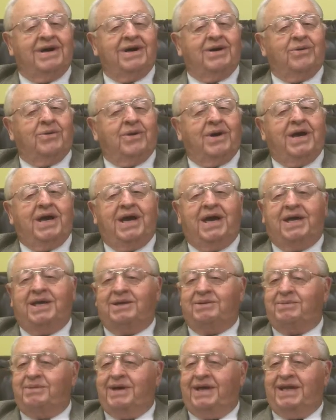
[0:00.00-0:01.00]
Wait
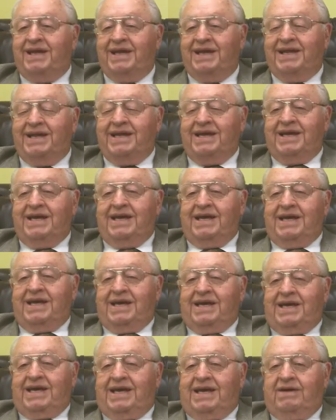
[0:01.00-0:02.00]
a minute.
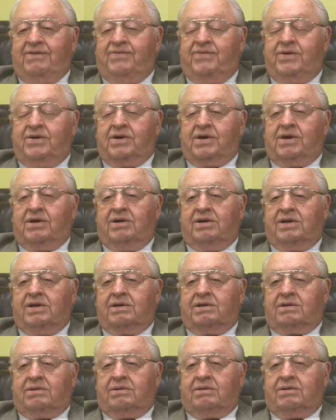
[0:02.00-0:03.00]
If you're going
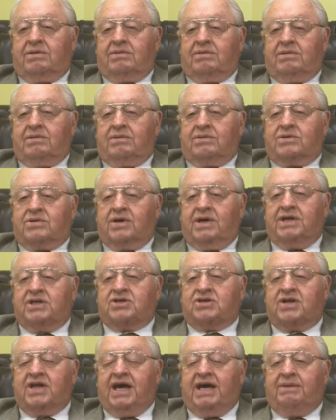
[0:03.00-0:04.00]
to
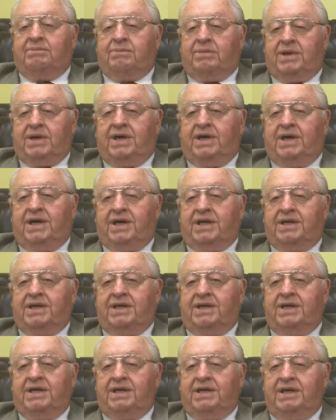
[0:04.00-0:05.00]
trace that blood,
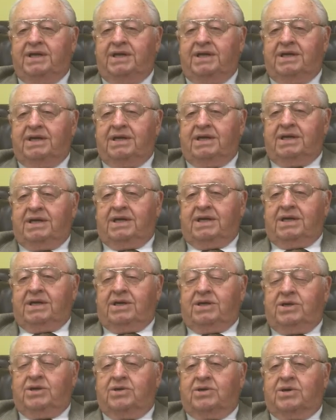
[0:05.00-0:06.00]

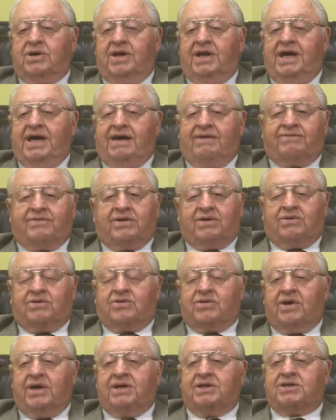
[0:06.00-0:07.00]
you're going to have to
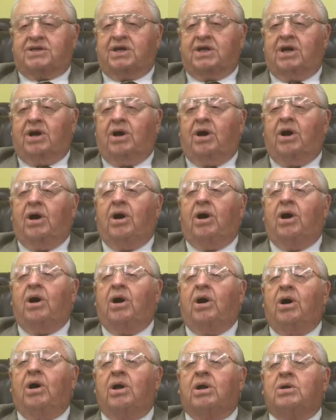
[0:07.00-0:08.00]
trace it
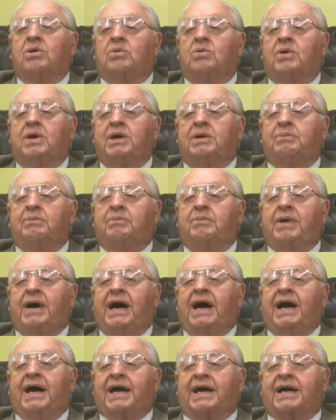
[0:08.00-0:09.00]
all the way
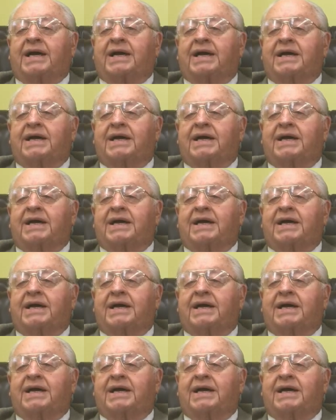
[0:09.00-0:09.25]
back